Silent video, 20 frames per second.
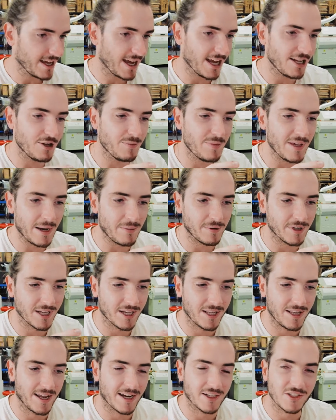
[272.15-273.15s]
and you'd be able to
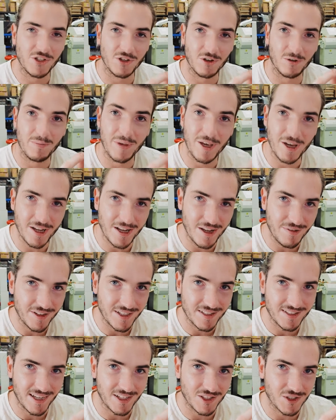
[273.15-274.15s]
connect your PiicoDev
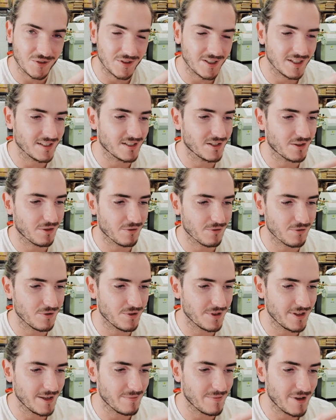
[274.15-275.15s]
accessories through
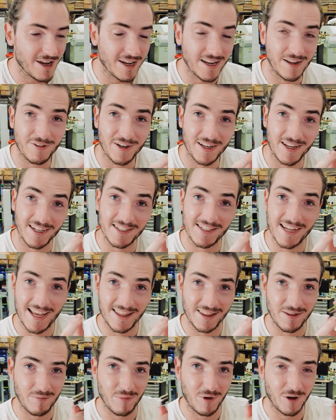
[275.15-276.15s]
the PiicoDev connector
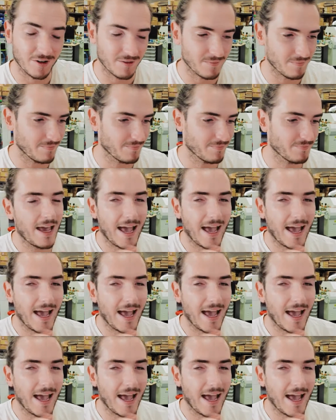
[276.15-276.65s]
at the bottom.